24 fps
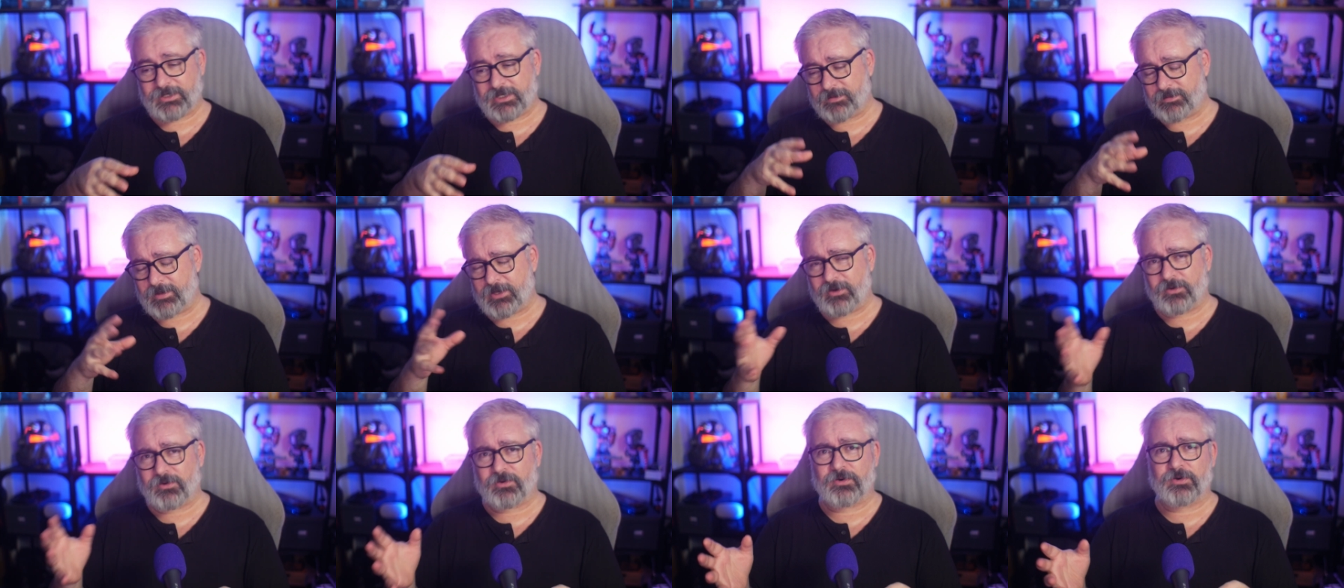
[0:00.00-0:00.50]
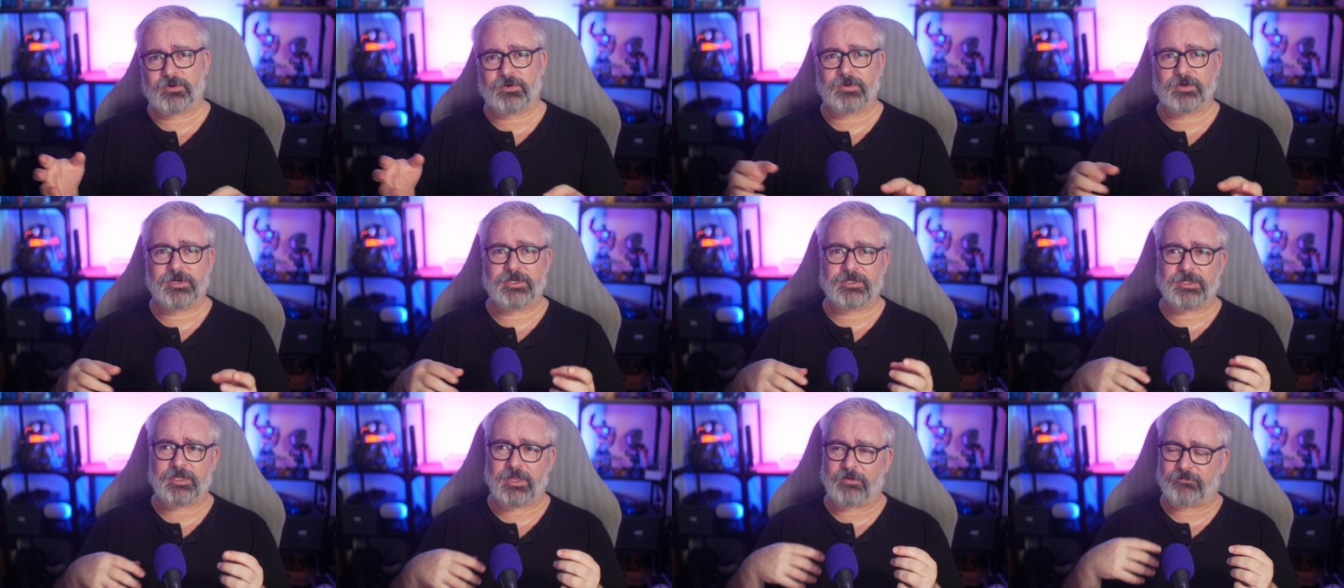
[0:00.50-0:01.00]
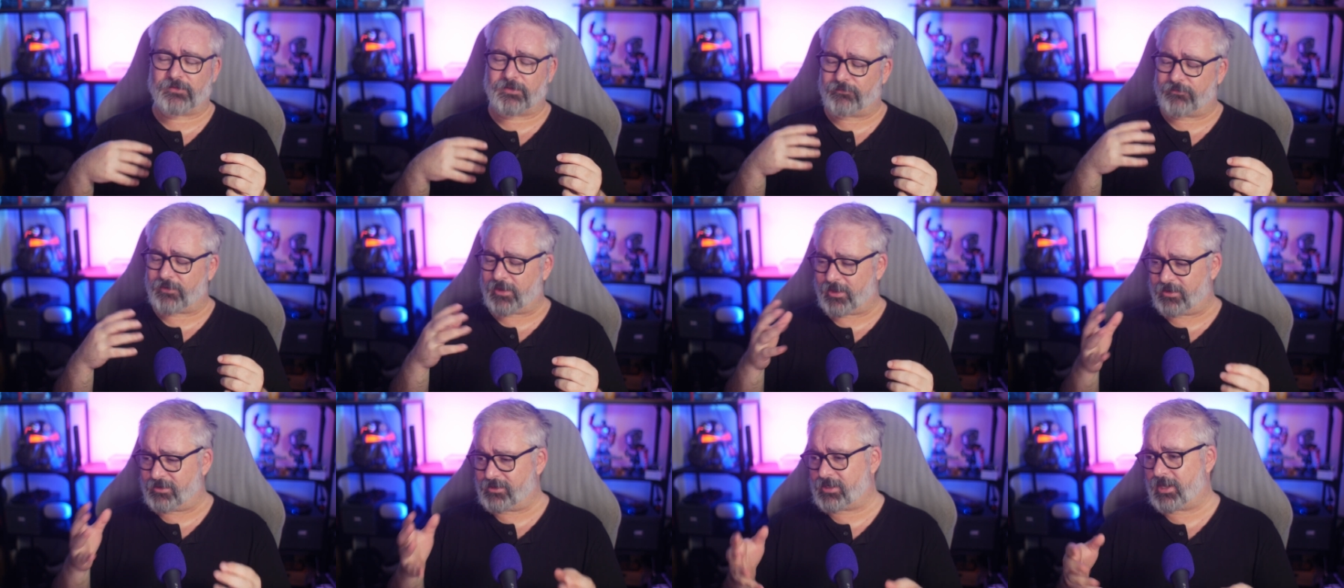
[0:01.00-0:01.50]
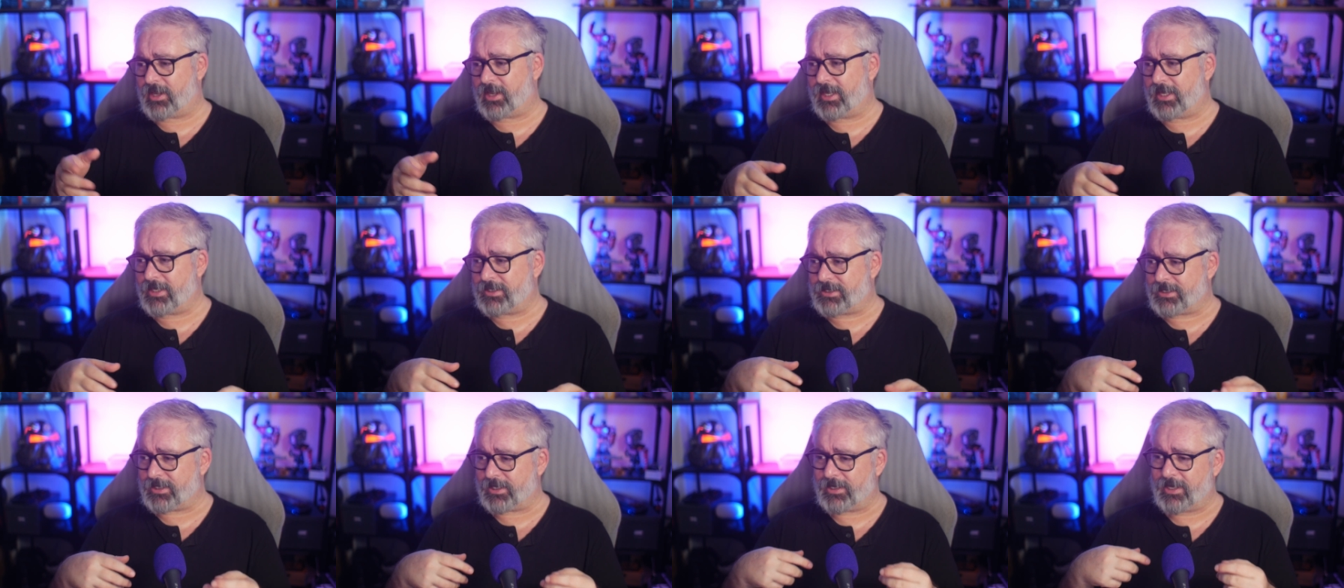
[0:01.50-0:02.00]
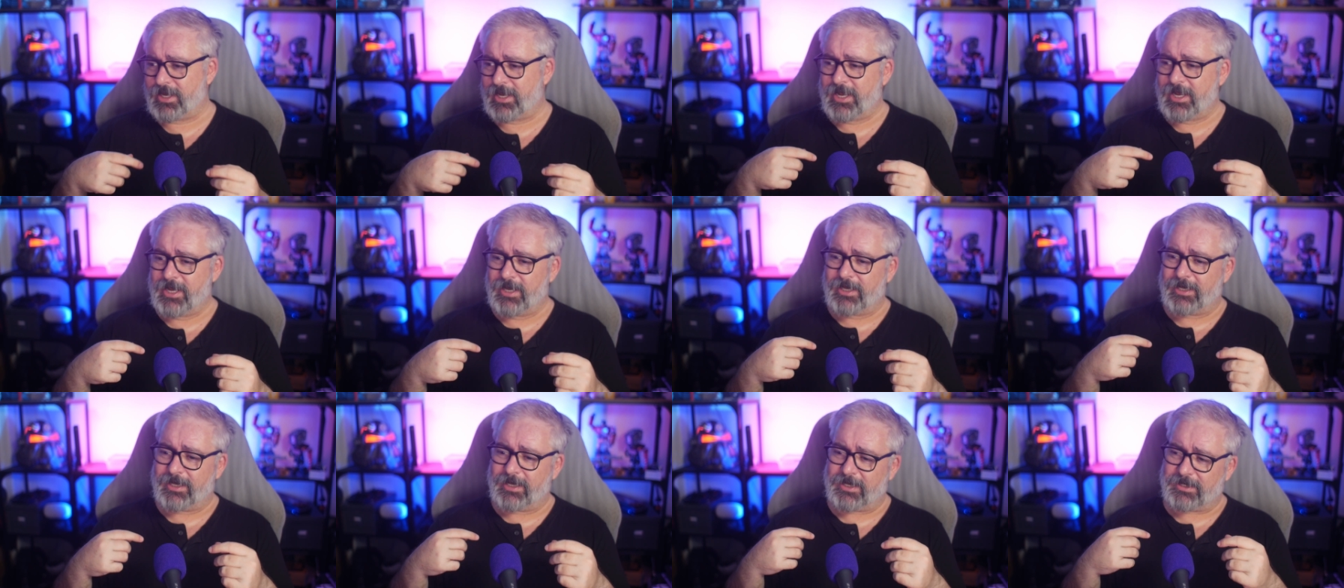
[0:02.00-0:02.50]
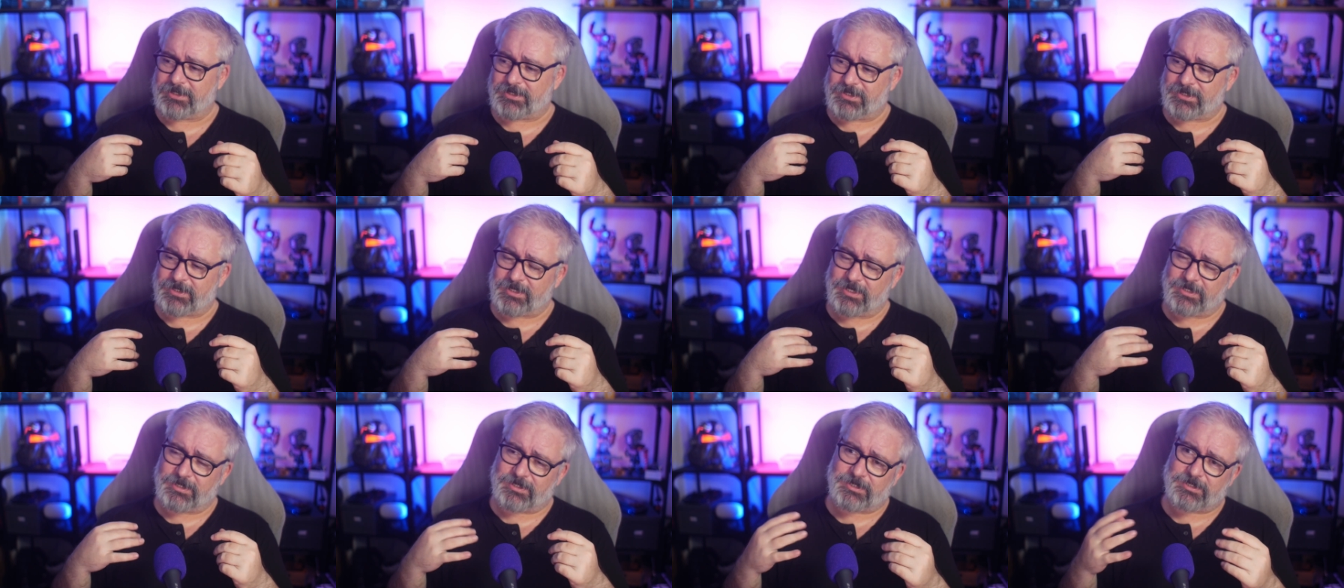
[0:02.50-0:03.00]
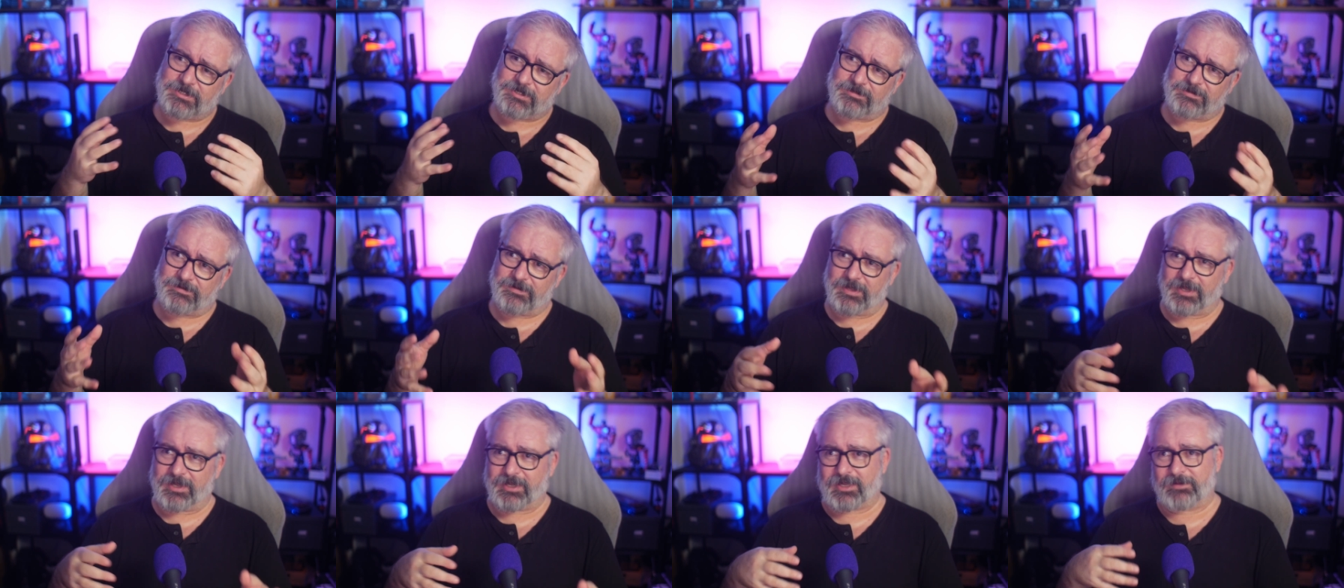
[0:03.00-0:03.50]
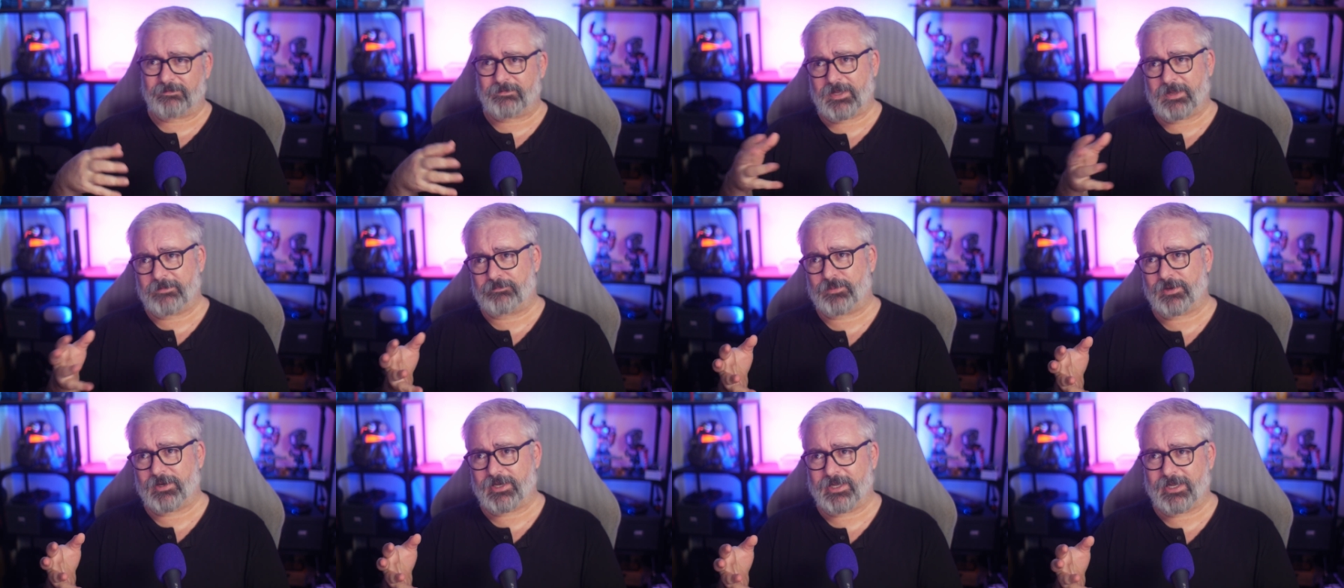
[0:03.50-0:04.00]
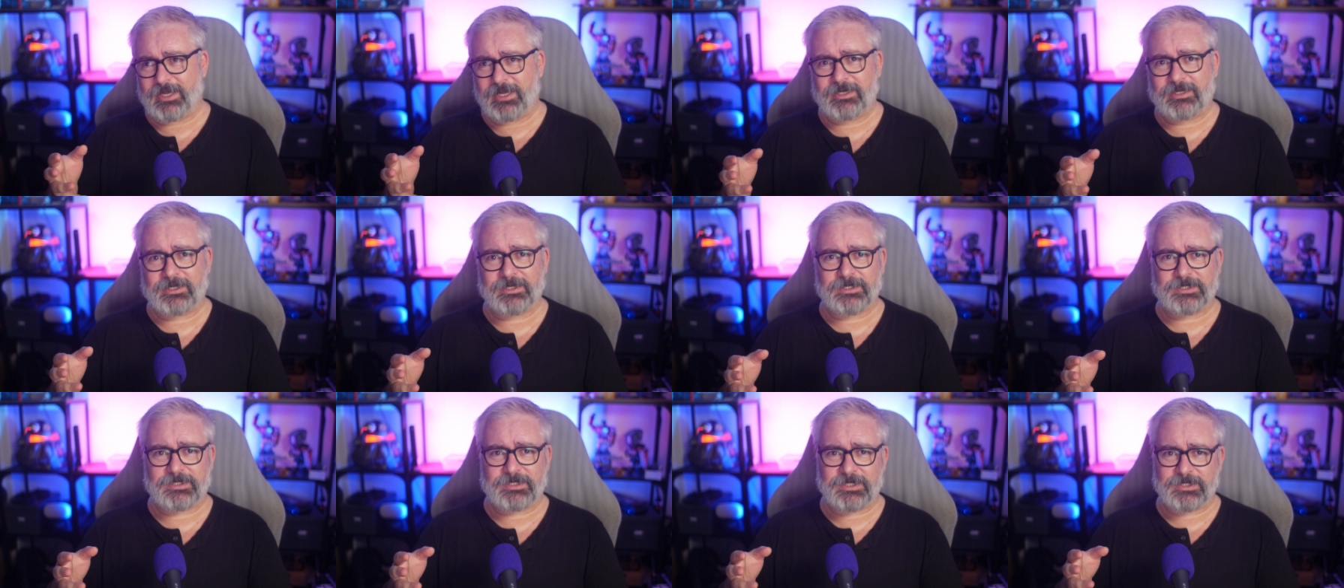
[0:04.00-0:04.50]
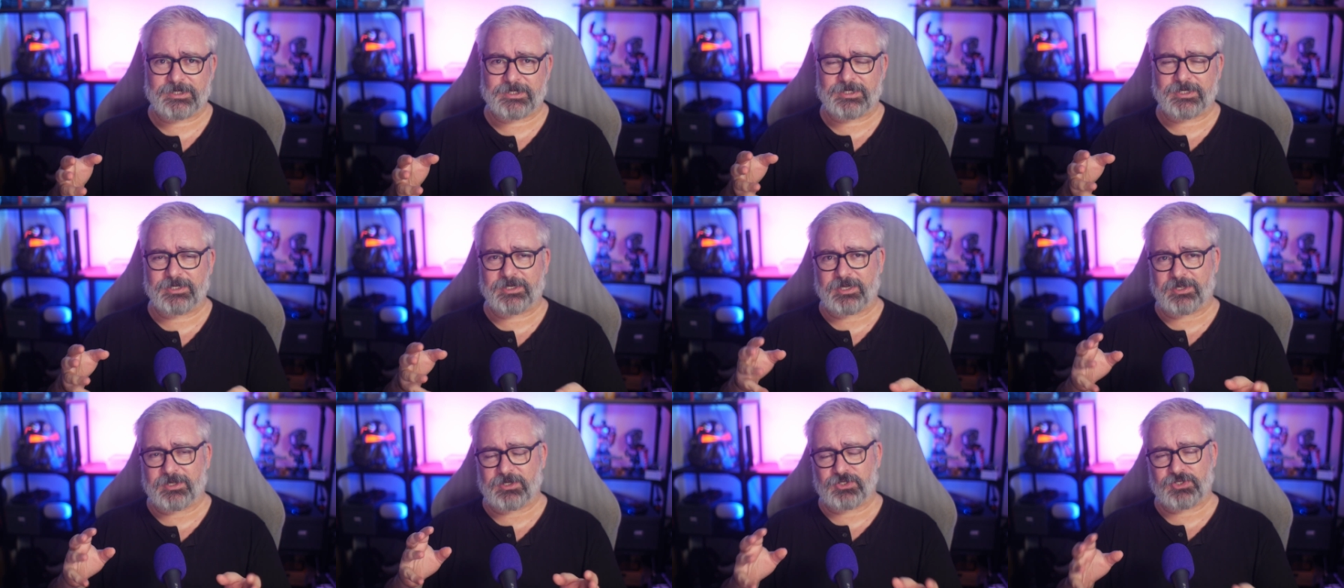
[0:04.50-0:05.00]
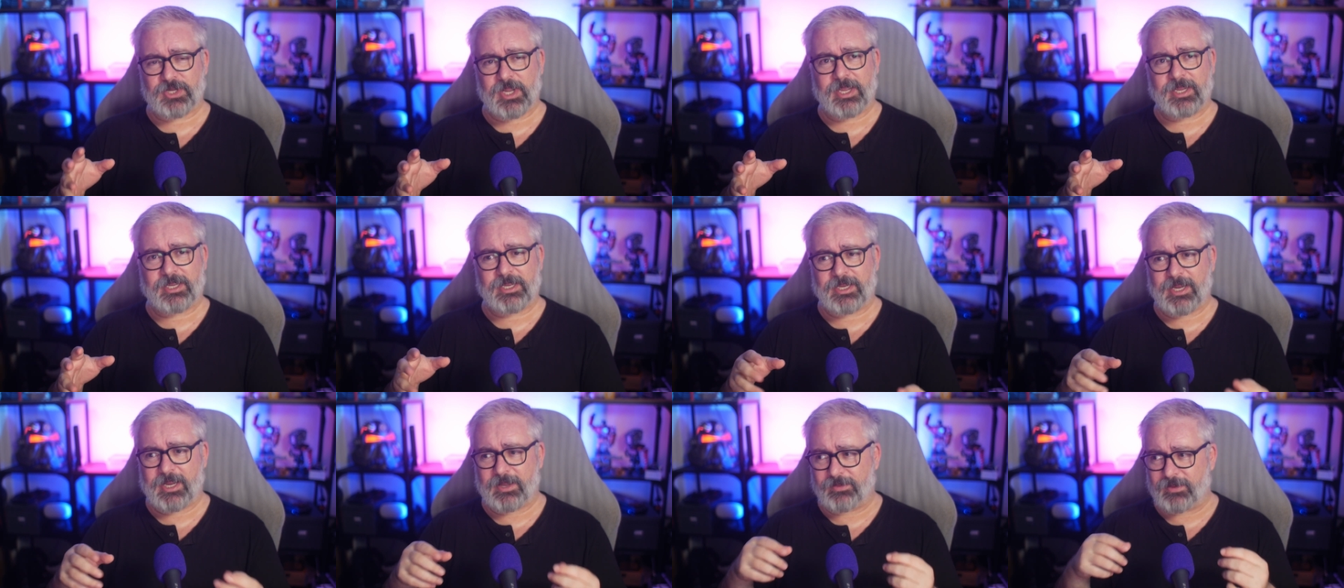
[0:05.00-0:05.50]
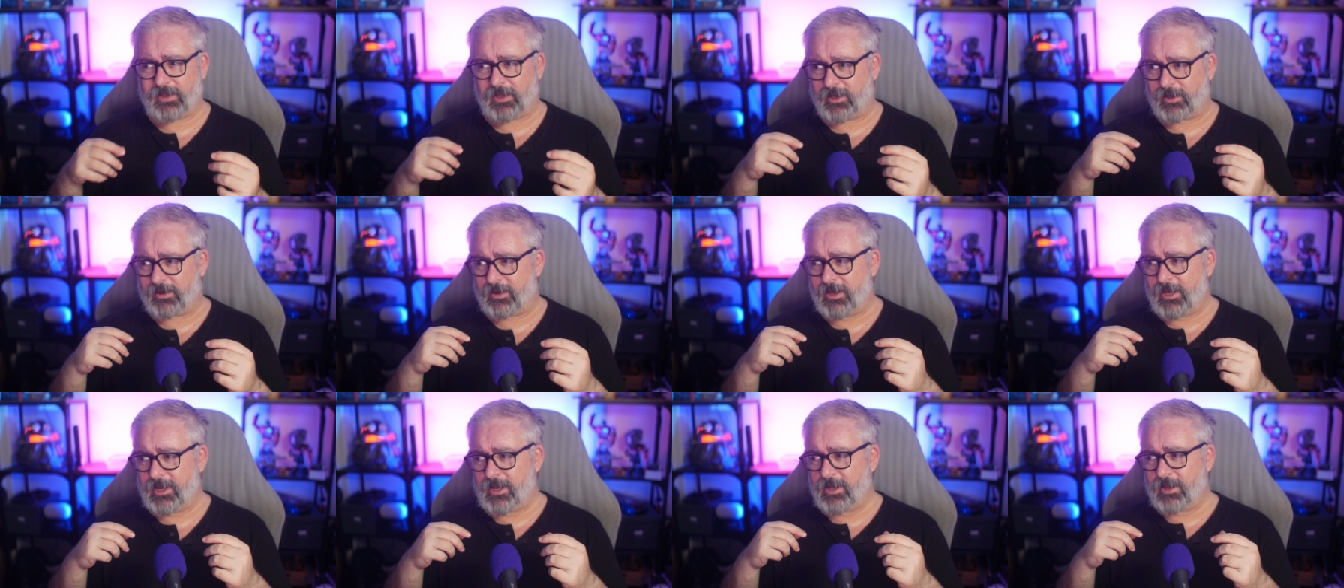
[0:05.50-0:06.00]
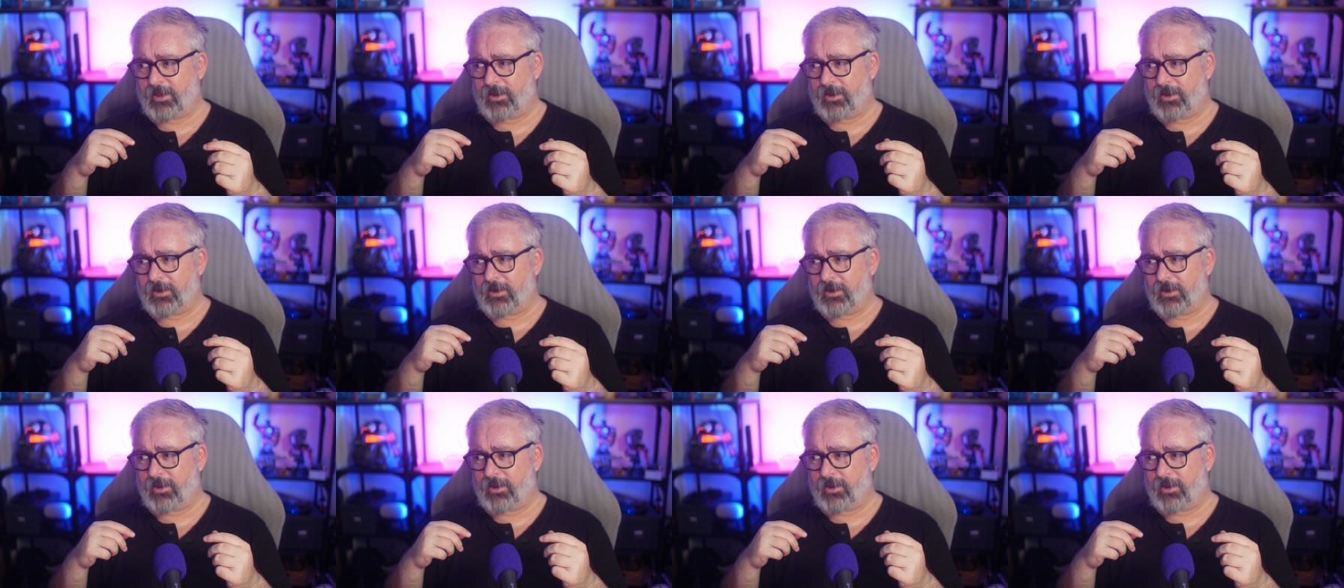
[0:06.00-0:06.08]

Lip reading: It's a bit awkward and you have to follow guides, and it can be pretty inconsistent and janky, and they're